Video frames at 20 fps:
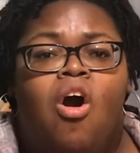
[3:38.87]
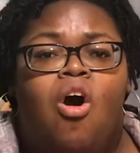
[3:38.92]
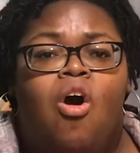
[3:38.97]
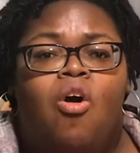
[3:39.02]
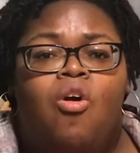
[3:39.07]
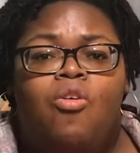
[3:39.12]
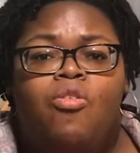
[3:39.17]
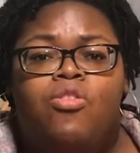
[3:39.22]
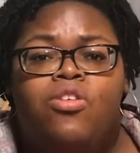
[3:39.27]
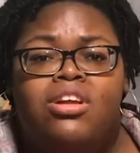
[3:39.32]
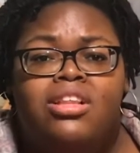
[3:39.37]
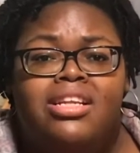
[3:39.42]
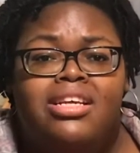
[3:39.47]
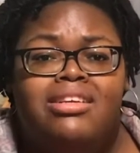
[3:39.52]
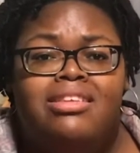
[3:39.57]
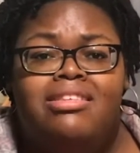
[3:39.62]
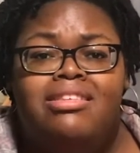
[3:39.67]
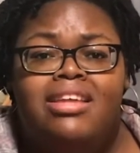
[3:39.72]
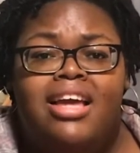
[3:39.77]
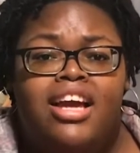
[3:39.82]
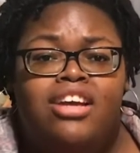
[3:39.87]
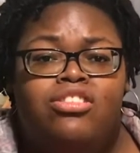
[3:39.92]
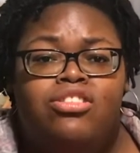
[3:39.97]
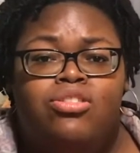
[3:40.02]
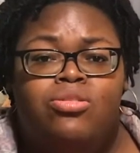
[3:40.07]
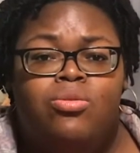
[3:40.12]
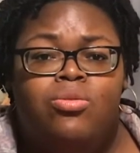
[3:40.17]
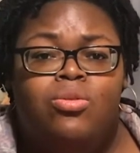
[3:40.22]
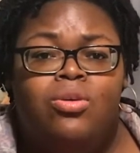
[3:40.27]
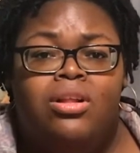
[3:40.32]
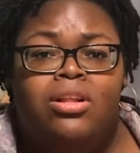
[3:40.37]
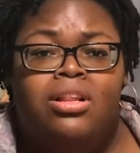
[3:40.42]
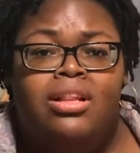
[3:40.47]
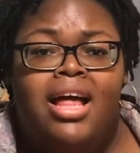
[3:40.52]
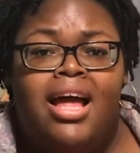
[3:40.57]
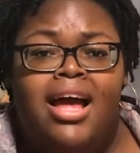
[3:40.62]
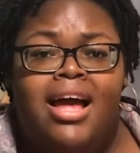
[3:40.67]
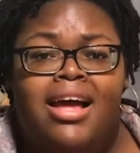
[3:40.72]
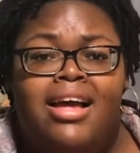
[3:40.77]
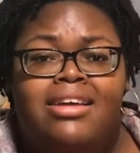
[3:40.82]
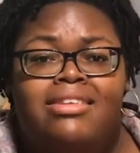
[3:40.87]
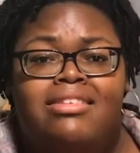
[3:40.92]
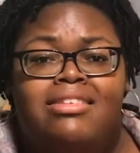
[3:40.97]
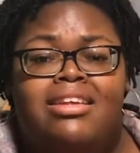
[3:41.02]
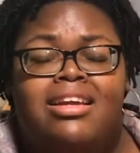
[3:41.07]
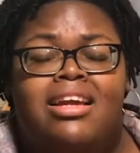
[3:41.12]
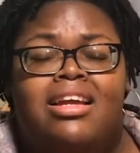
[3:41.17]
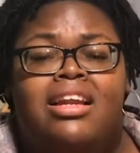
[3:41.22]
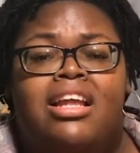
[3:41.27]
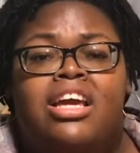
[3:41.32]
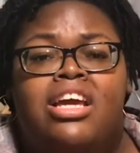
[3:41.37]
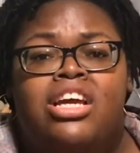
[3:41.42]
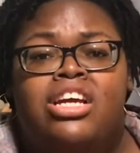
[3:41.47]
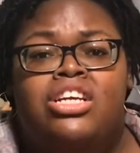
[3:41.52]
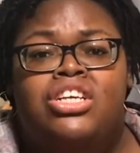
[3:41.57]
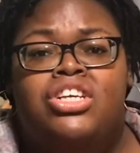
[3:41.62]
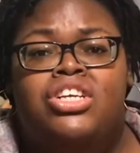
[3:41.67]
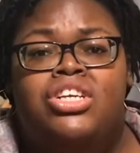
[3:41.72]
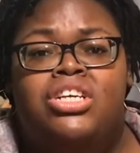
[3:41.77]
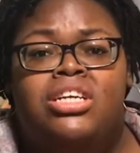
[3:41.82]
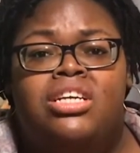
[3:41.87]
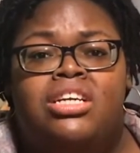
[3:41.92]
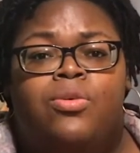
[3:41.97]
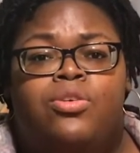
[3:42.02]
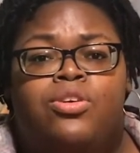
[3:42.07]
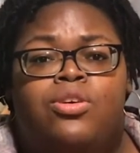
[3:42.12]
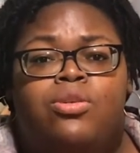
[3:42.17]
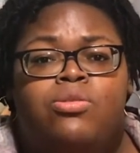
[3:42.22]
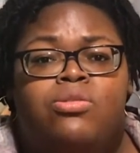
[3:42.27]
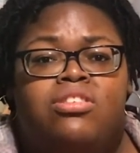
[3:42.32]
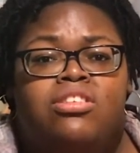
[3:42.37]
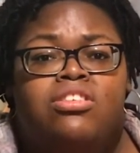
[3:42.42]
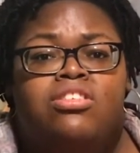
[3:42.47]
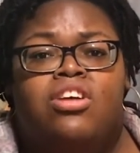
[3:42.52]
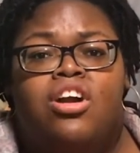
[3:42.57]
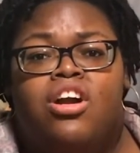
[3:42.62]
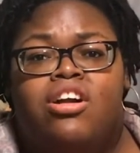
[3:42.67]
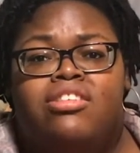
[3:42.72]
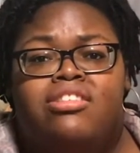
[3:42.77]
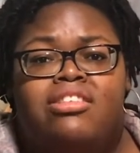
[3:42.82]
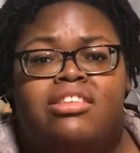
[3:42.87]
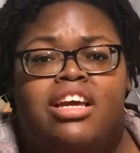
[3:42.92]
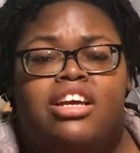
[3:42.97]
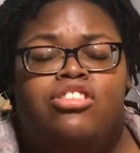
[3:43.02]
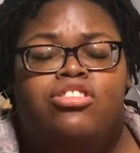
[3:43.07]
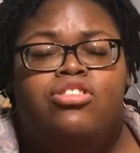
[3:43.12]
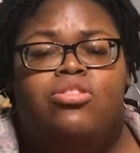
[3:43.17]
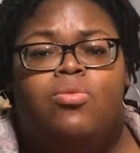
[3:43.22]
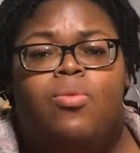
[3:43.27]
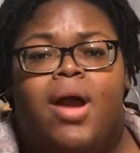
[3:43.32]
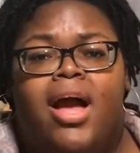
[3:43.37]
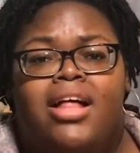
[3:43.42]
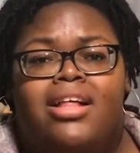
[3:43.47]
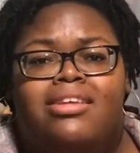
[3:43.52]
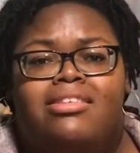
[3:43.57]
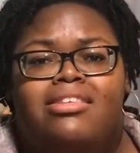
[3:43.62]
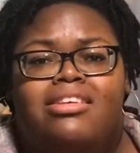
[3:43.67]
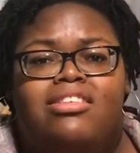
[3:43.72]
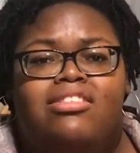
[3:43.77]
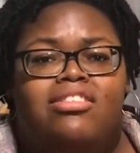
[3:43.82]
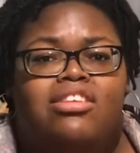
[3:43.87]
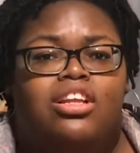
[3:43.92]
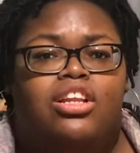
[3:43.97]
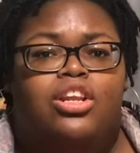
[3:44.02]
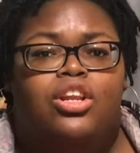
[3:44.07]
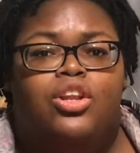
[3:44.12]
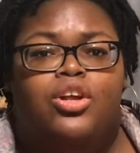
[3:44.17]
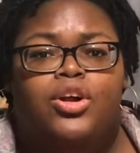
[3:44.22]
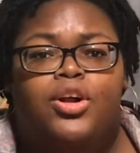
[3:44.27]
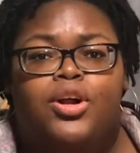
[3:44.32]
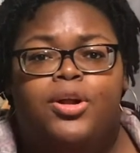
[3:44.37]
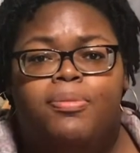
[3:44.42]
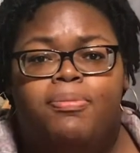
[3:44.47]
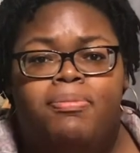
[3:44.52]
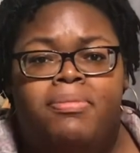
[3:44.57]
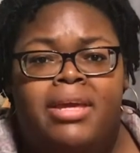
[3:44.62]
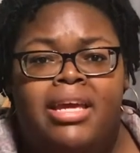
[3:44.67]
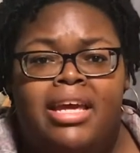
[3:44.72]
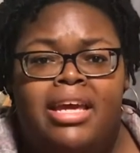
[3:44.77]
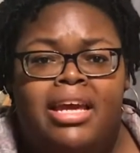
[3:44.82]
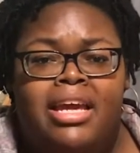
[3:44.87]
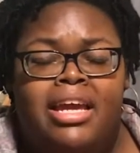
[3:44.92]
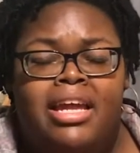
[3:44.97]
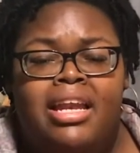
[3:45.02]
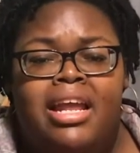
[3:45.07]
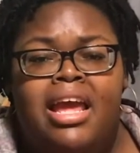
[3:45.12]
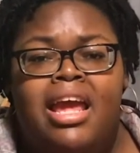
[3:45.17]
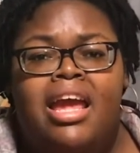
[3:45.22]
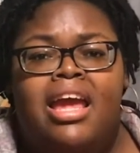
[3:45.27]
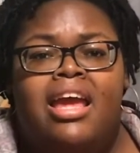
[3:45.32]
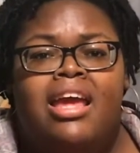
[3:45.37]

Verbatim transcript: overly sexualized and she uses her sexuality to lure men